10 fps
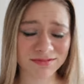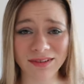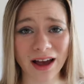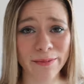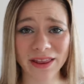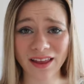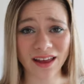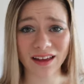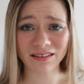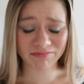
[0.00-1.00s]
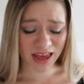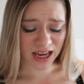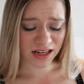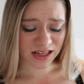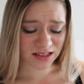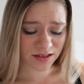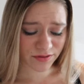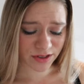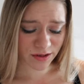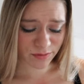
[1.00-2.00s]
I'm in the 80s
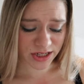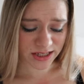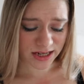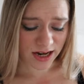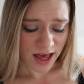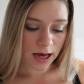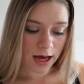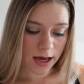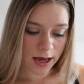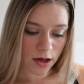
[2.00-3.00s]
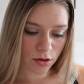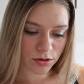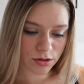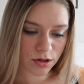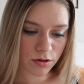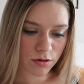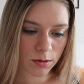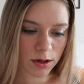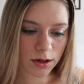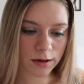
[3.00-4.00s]
for some reason. I
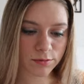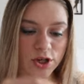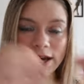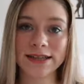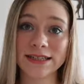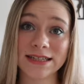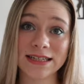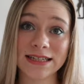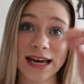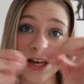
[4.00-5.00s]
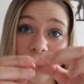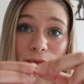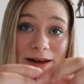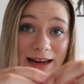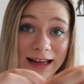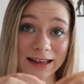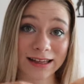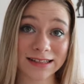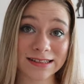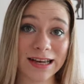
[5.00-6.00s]
also am trying to detangle my
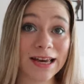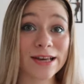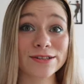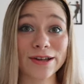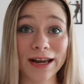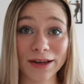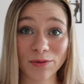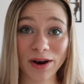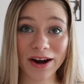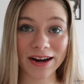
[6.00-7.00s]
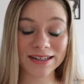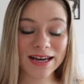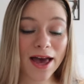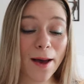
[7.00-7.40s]
necklace so that I can wear it.